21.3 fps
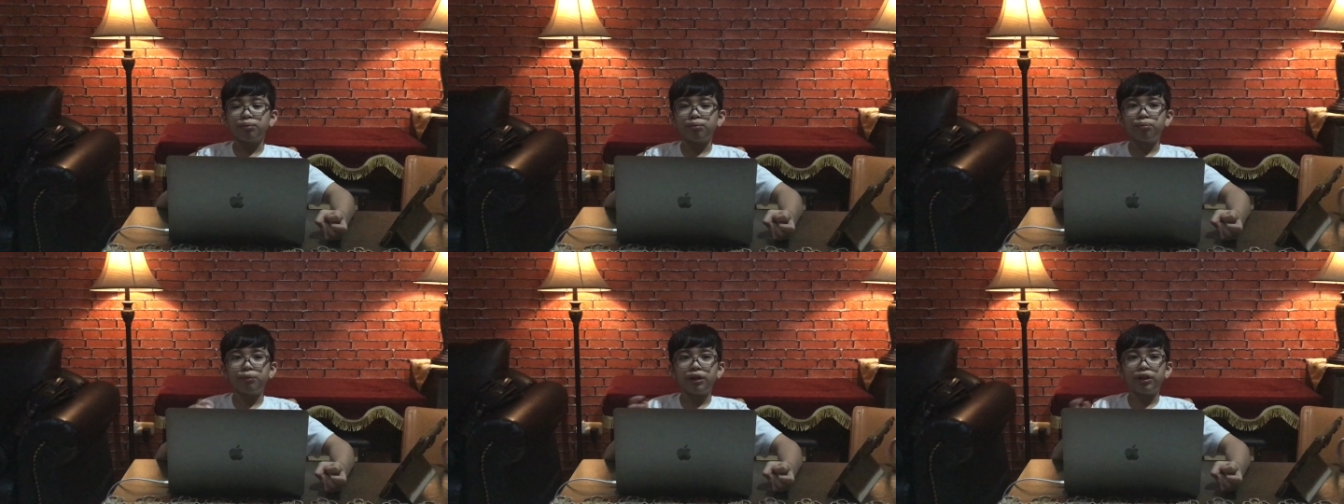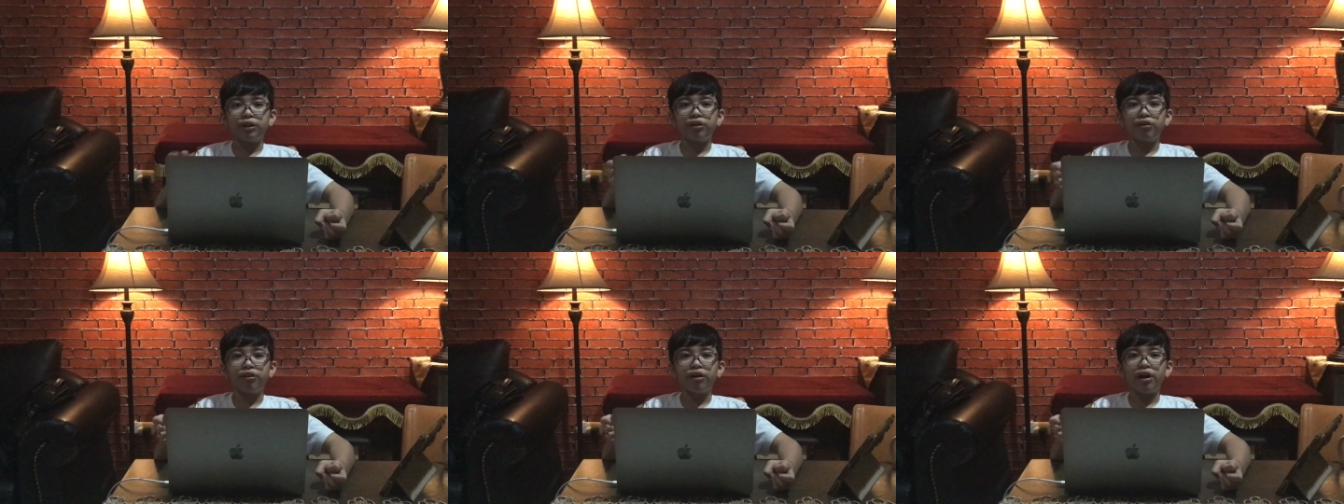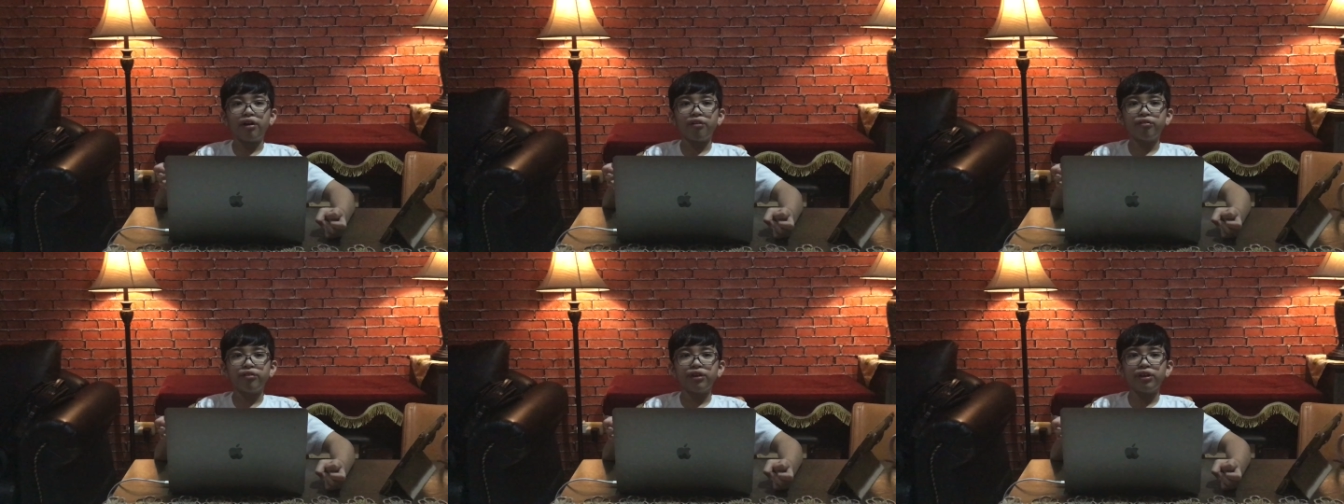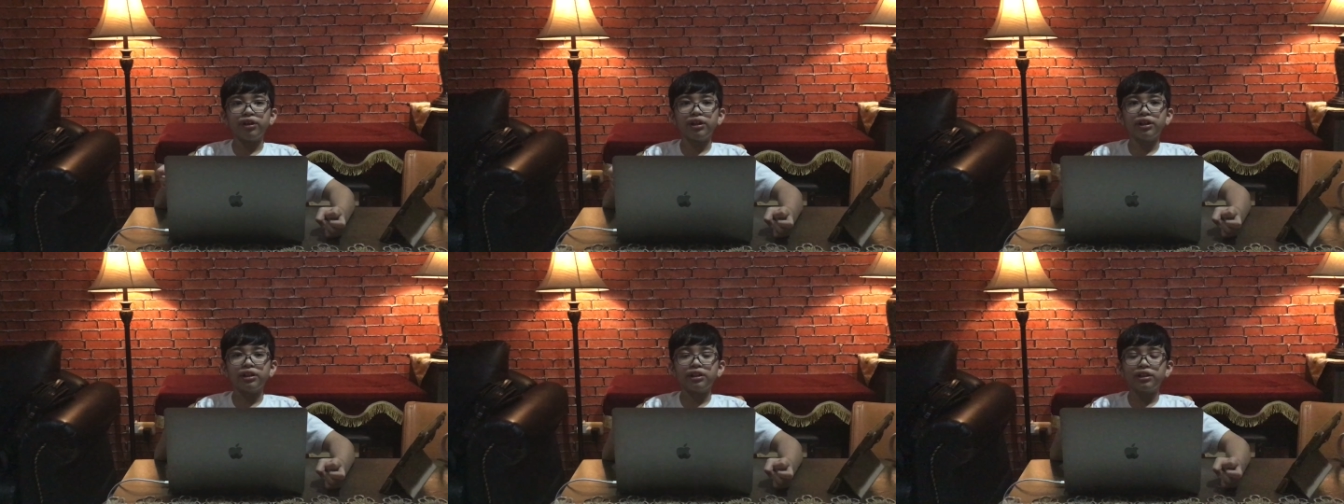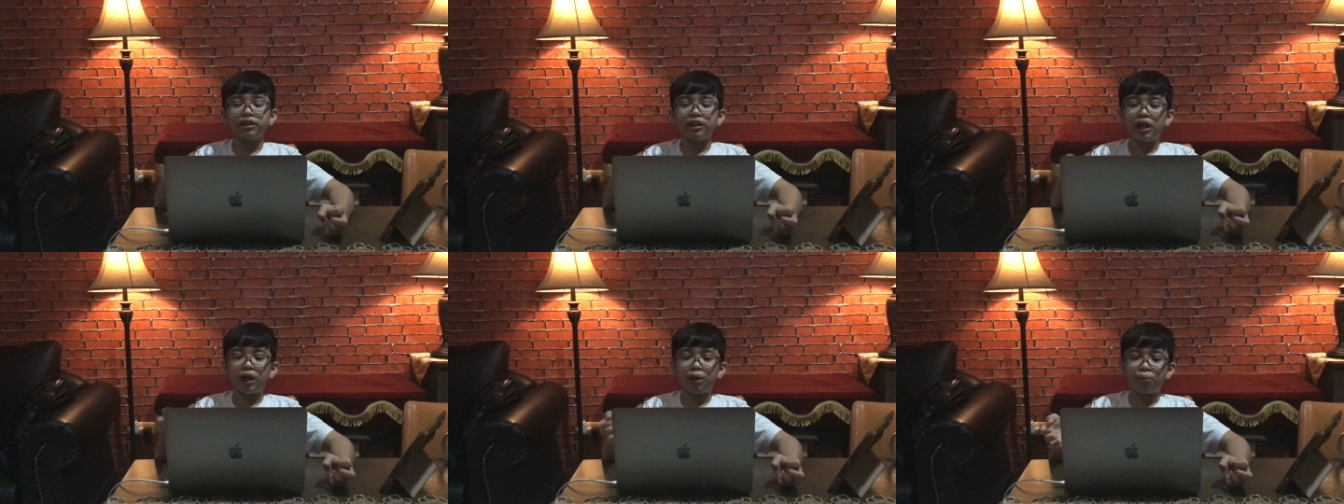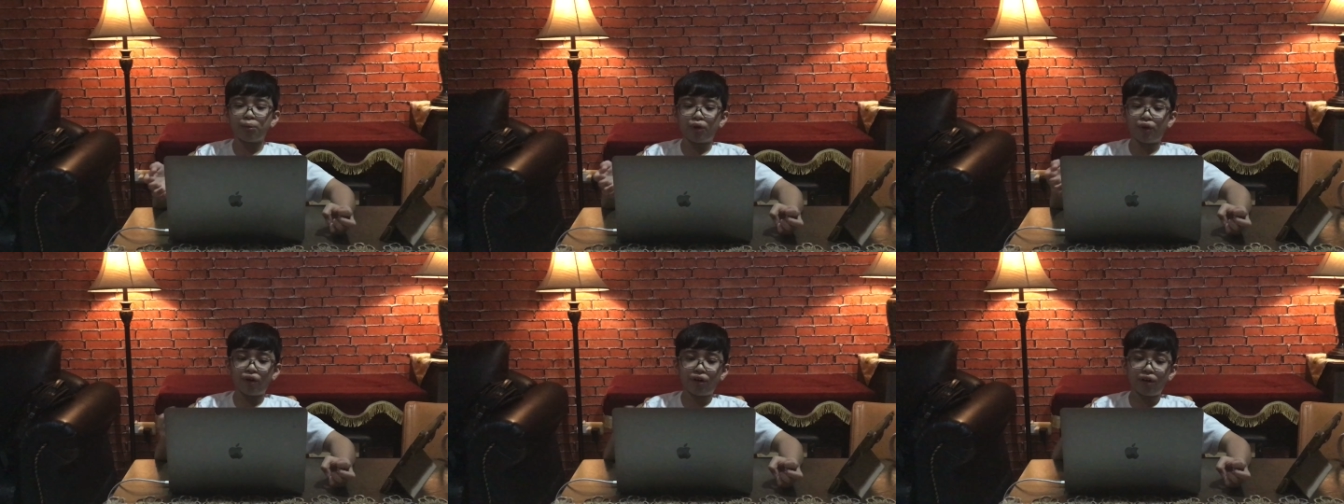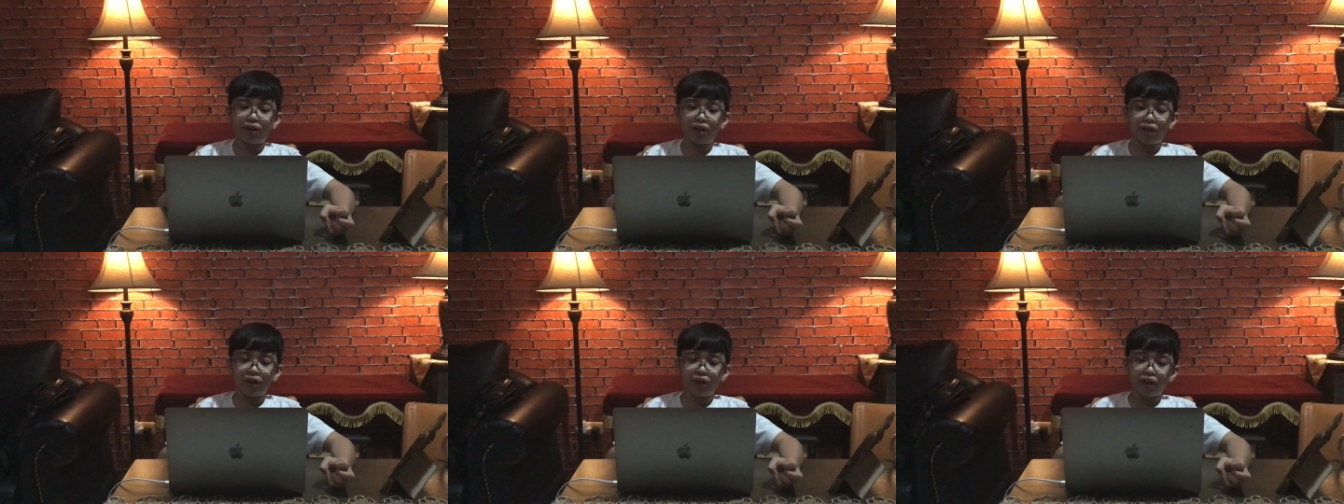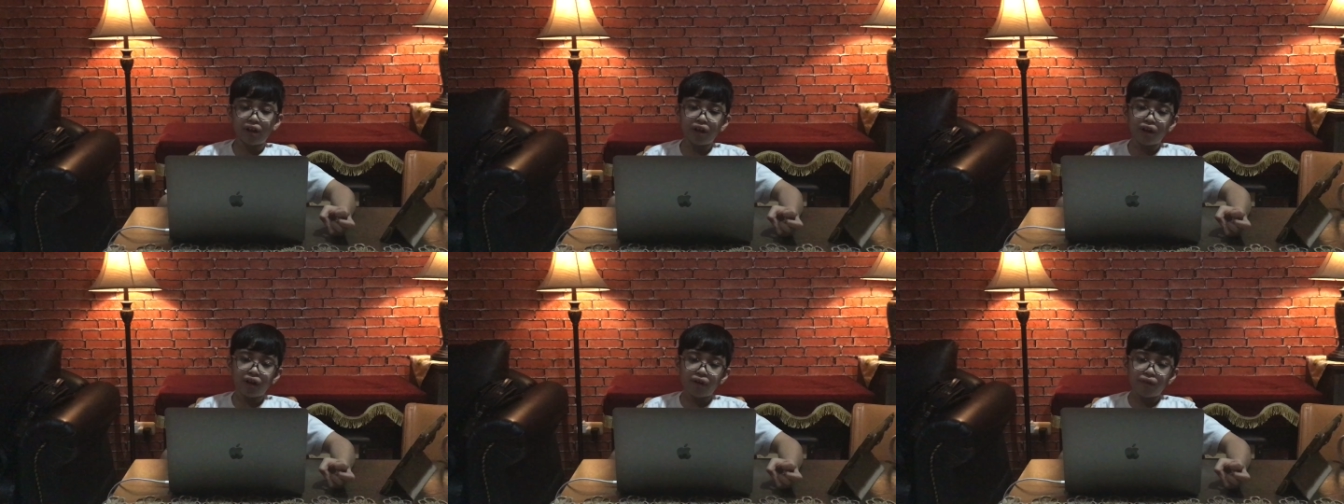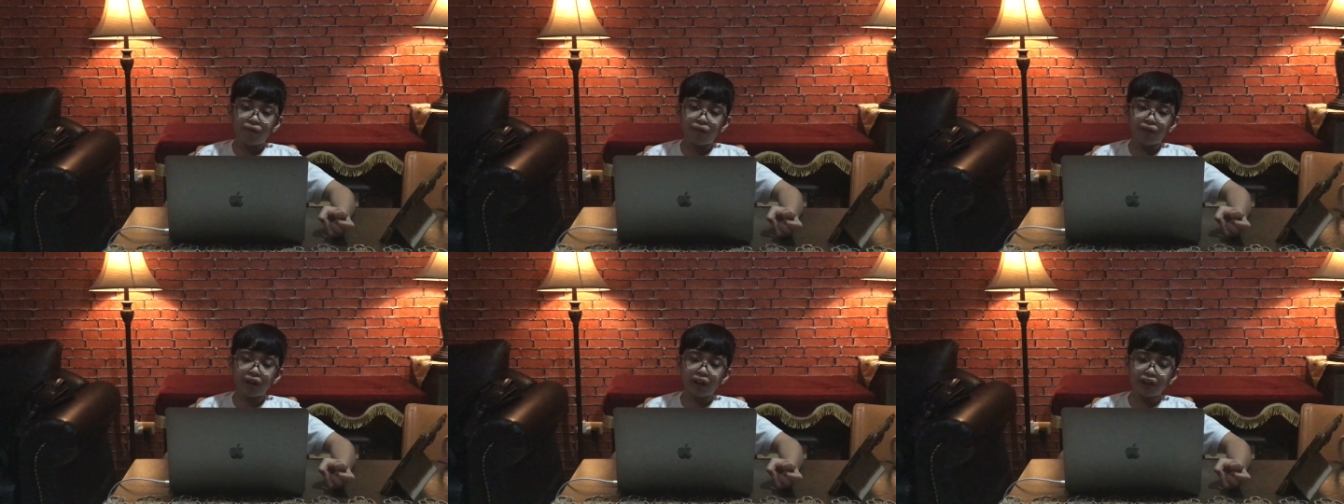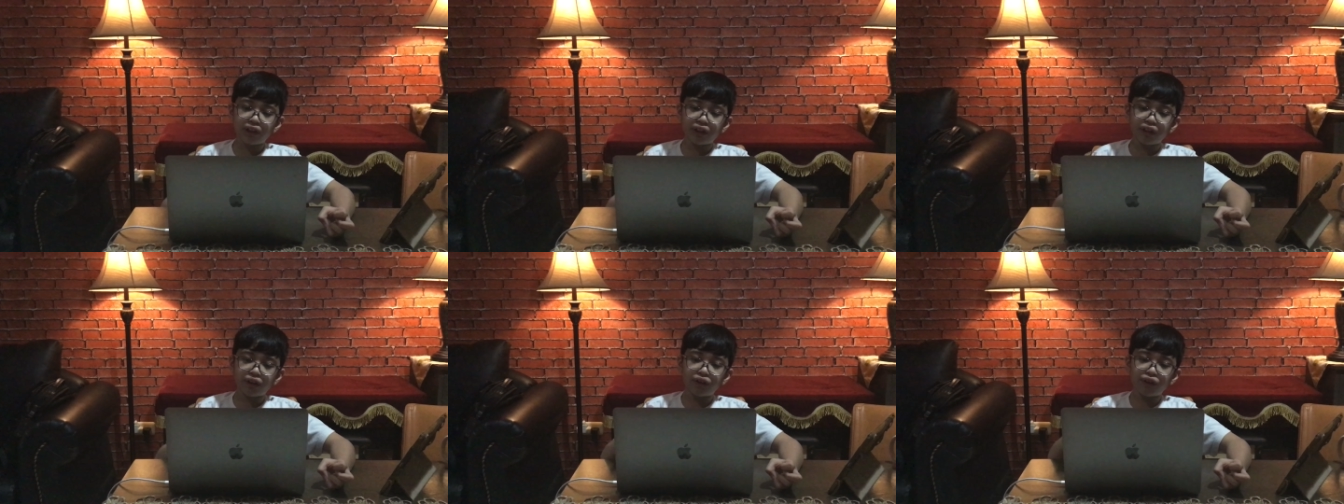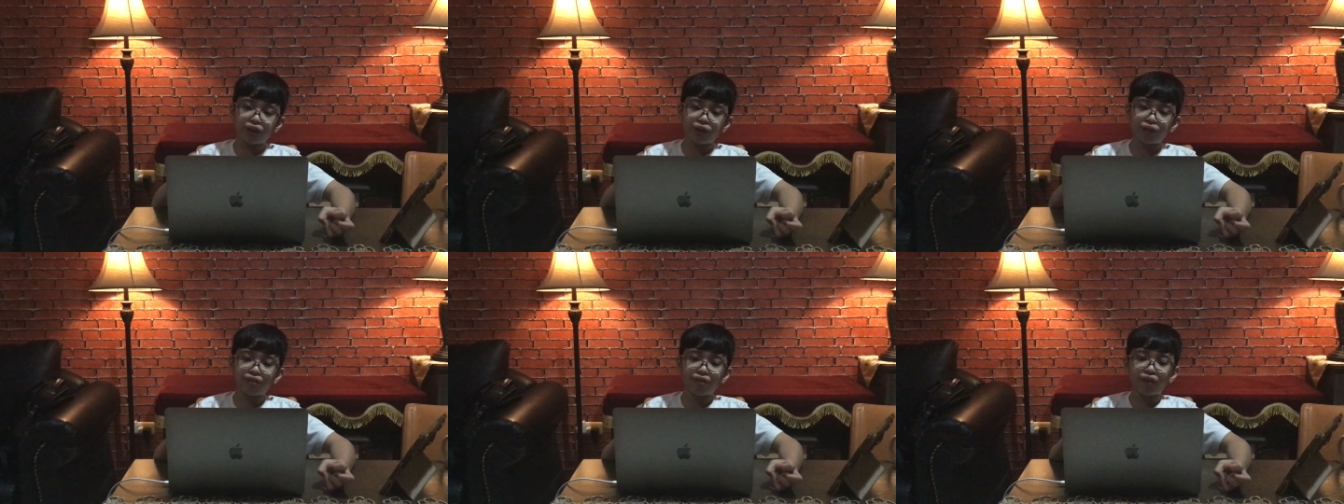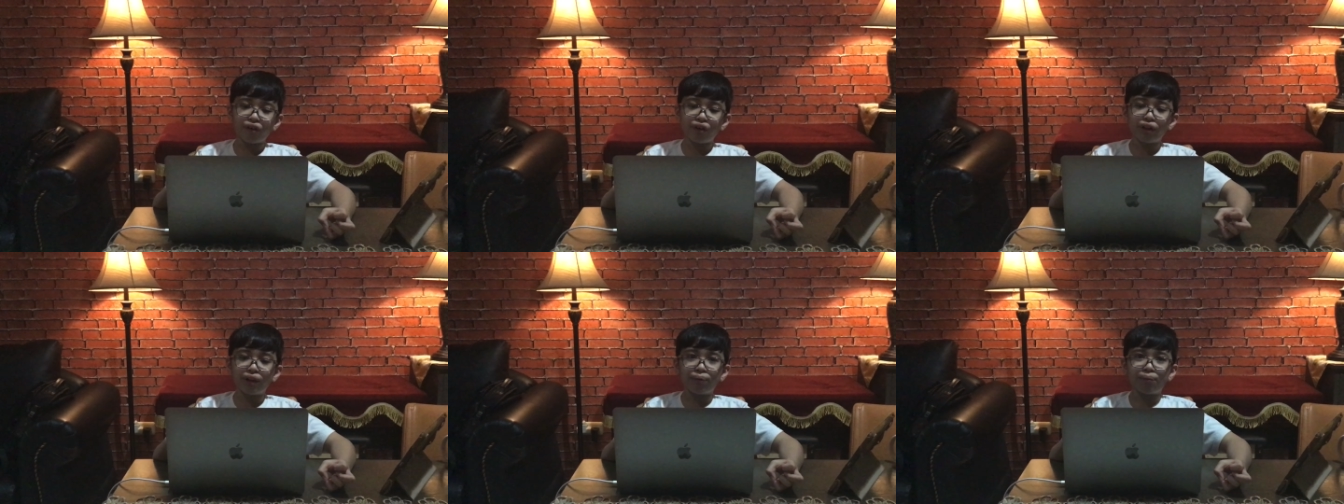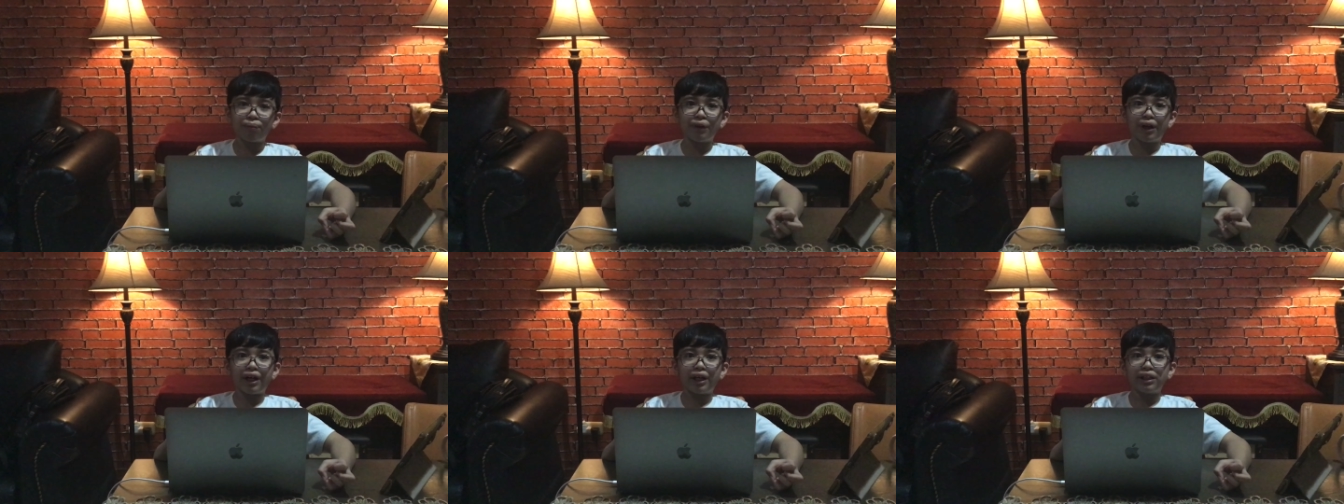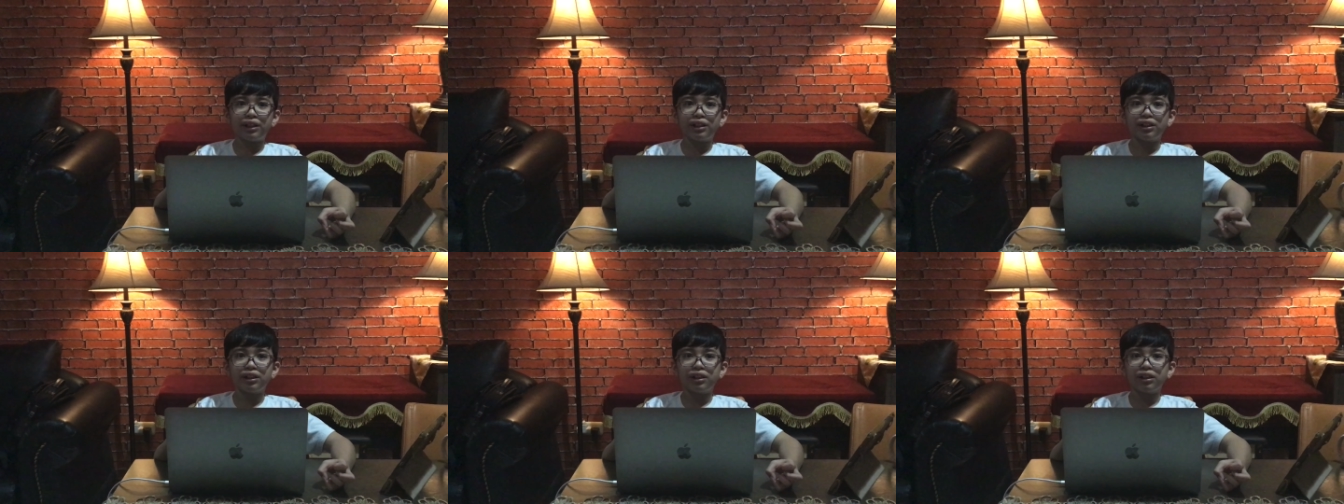better graphics, and more. What does it use for in the past?